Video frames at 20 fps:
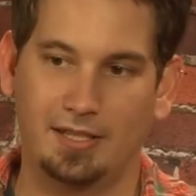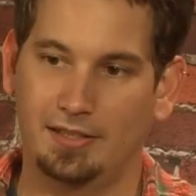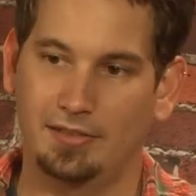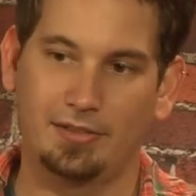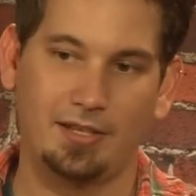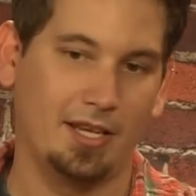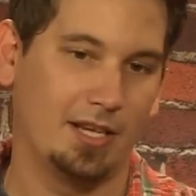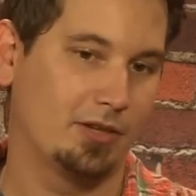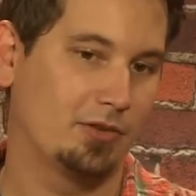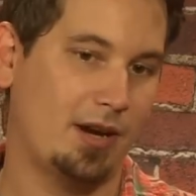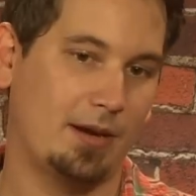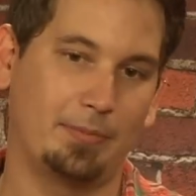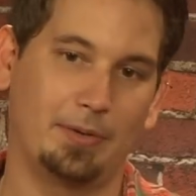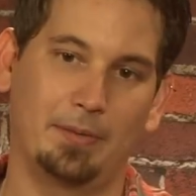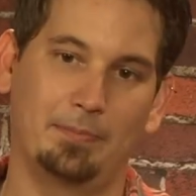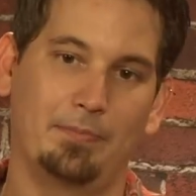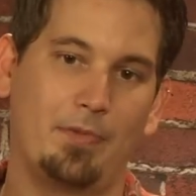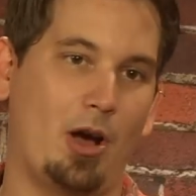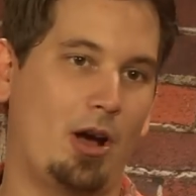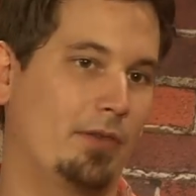this, grab
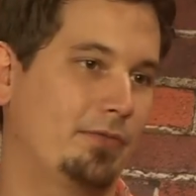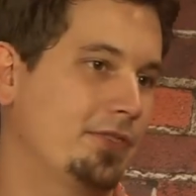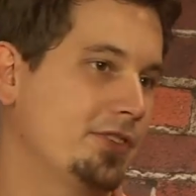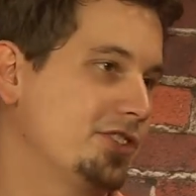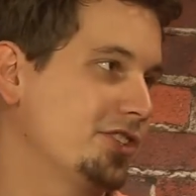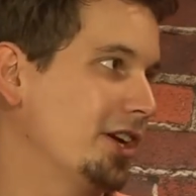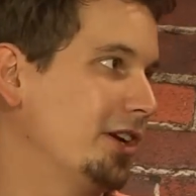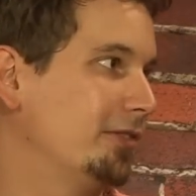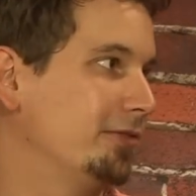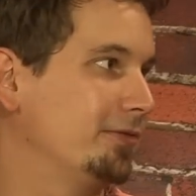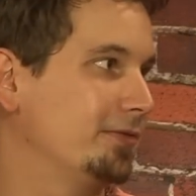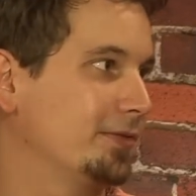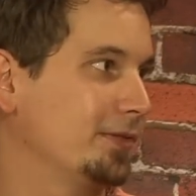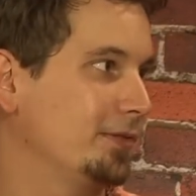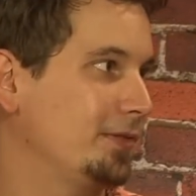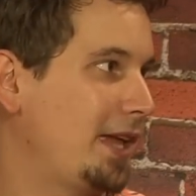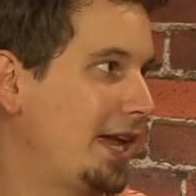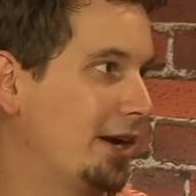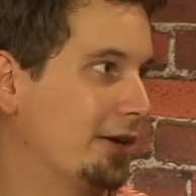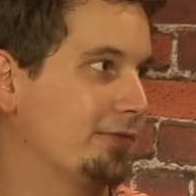an off-the-shelf
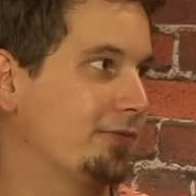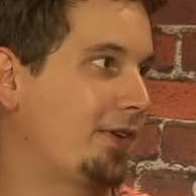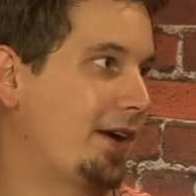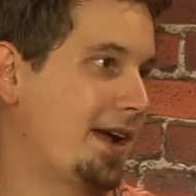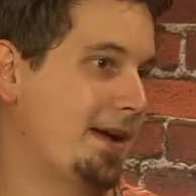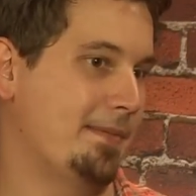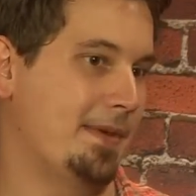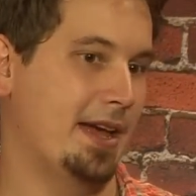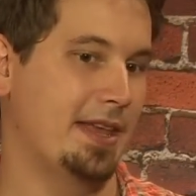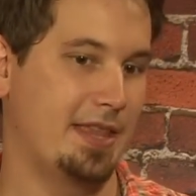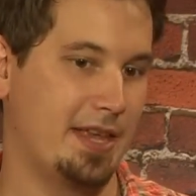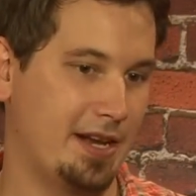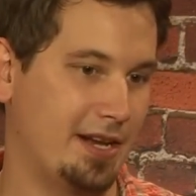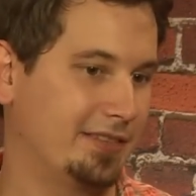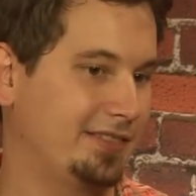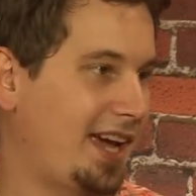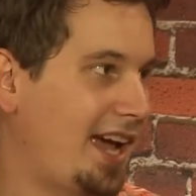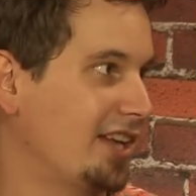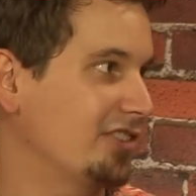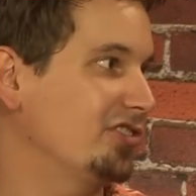airframe and then
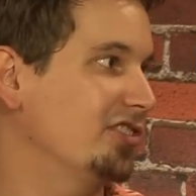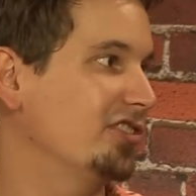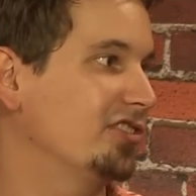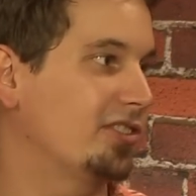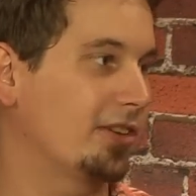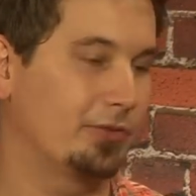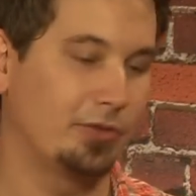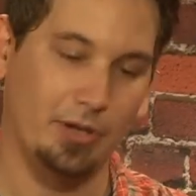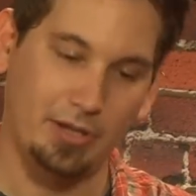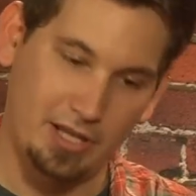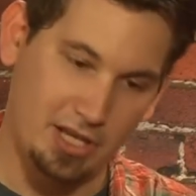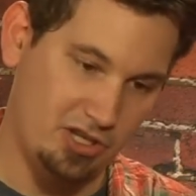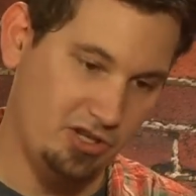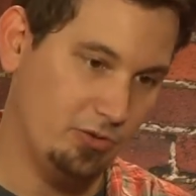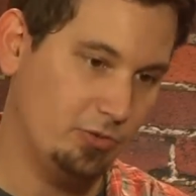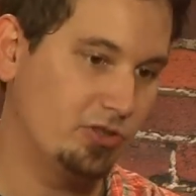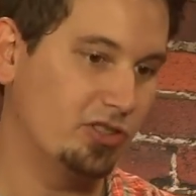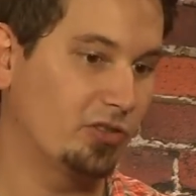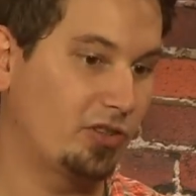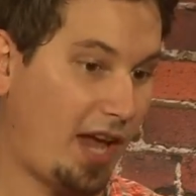attach this stuff, and then
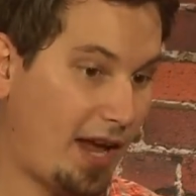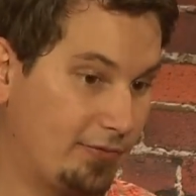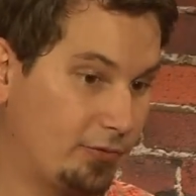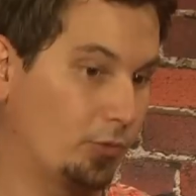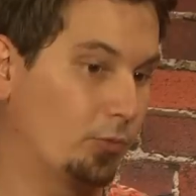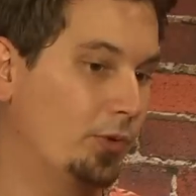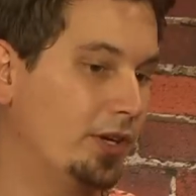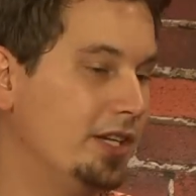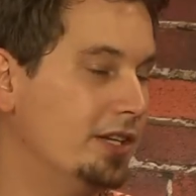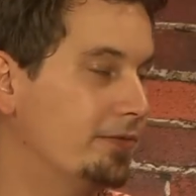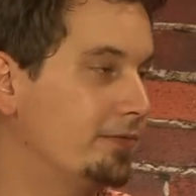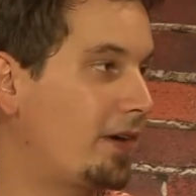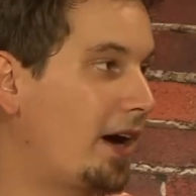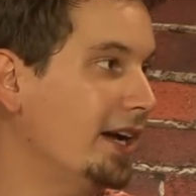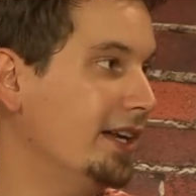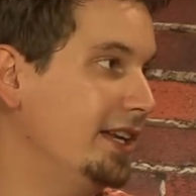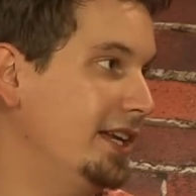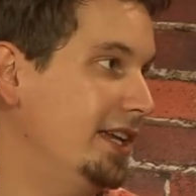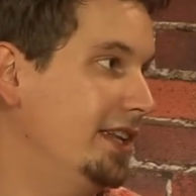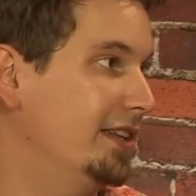you just have to
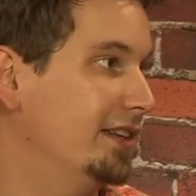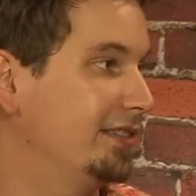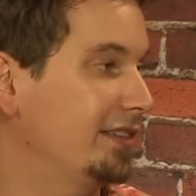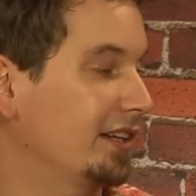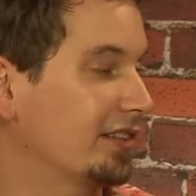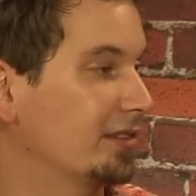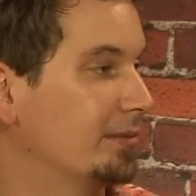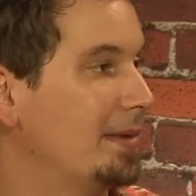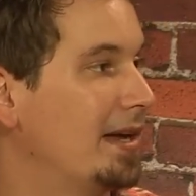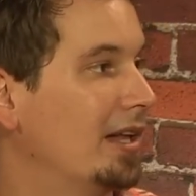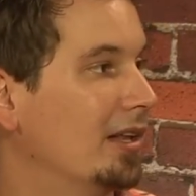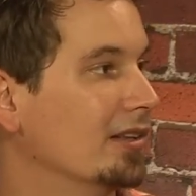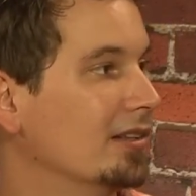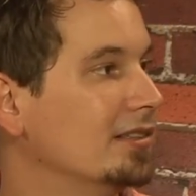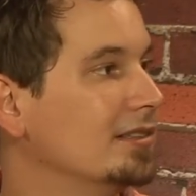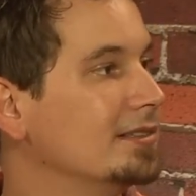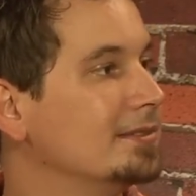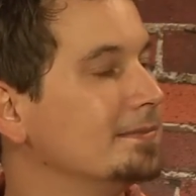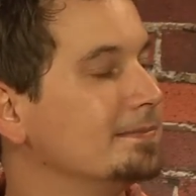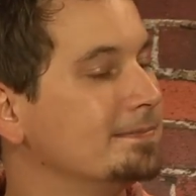redefine it in this XML.
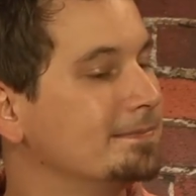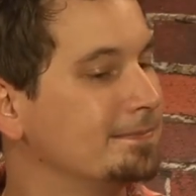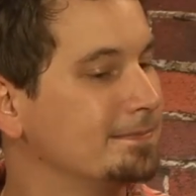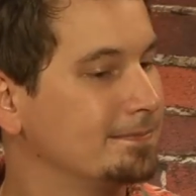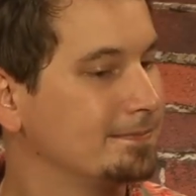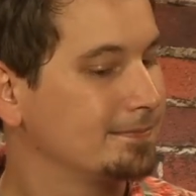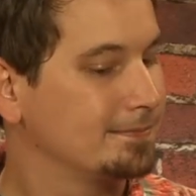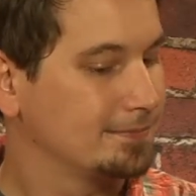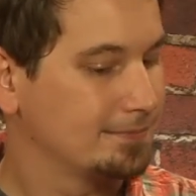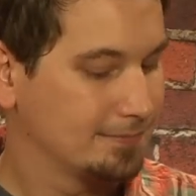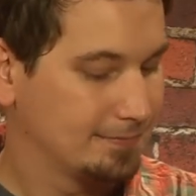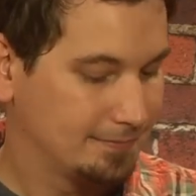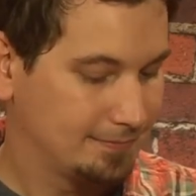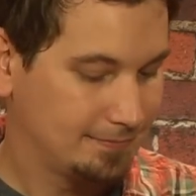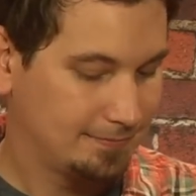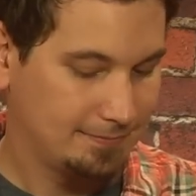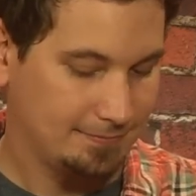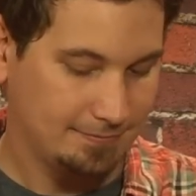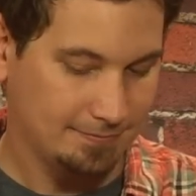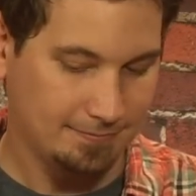You can just
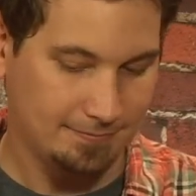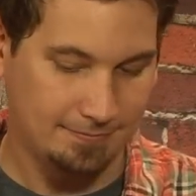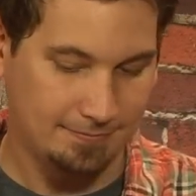take